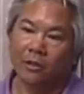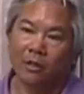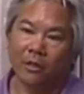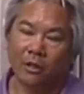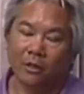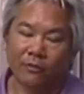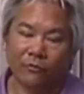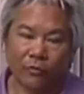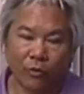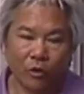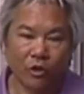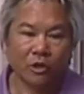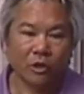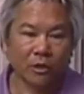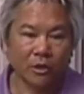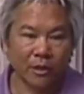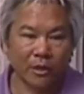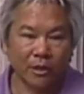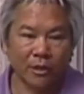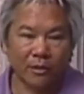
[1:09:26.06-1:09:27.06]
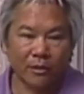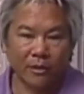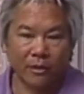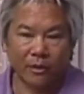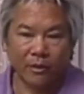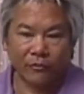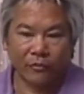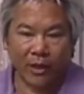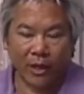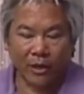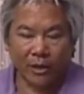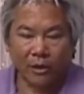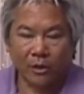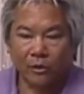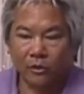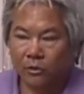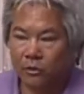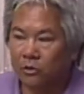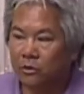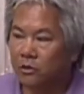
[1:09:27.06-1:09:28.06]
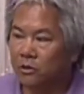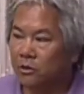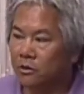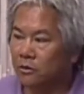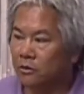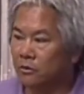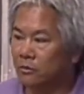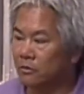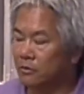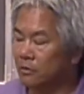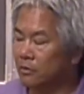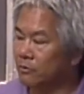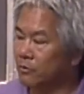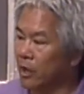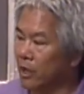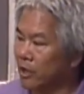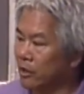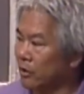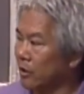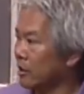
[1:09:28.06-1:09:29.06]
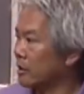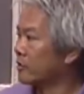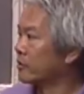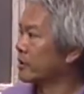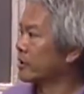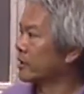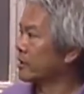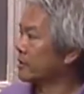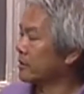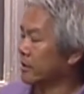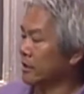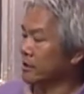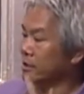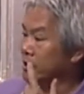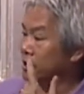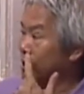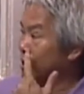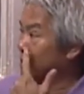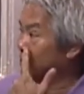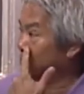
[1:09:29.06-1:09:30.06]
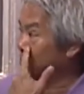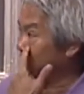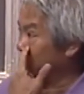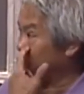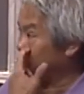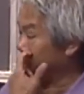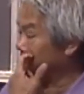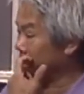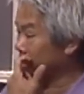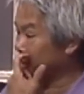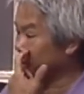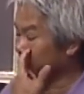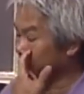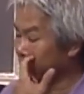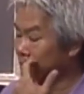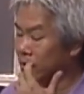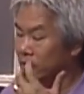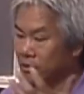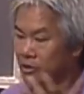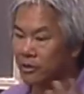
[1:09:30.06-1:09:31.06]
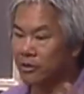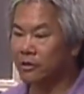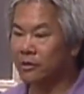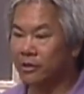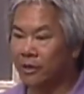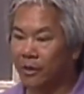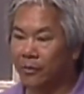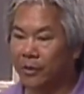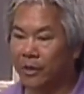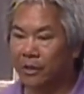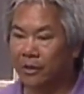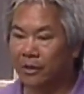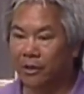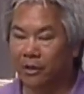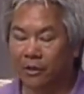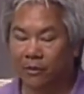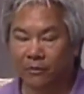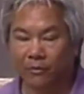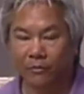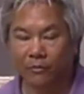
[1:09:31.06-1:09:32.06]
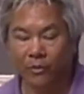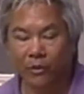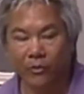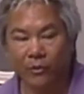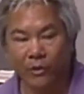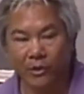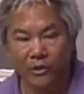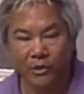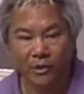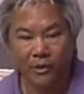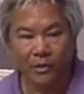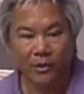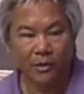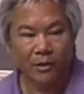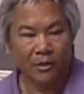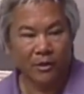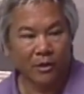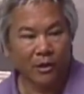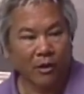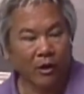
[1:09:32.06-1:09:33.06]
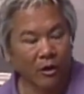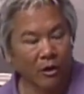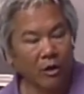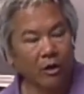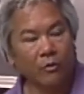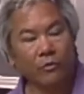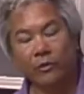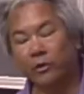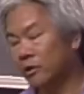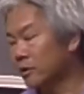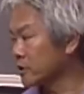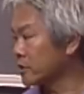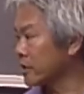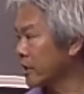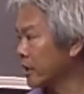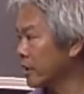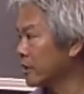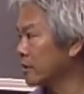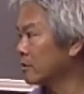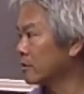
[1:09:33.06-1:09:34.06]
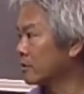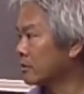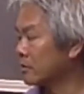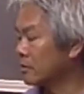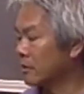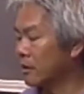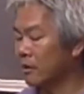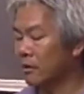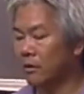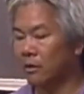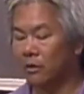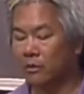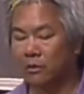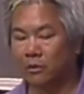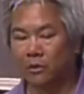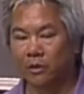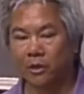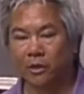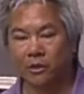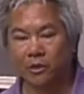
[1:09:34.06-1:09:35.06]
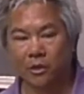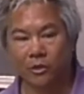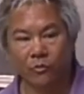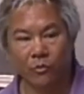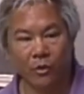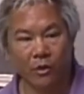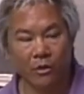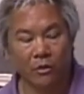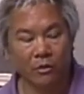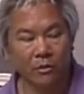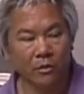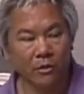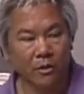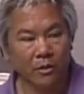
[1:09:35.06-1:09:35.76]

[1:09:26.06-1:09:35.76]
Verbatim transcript: Unfortunately, if that includes money laundering, that's terrible, right? No, no, no. Seriously, I mean, you know, whether it's Hong Kong real estate or other things as well.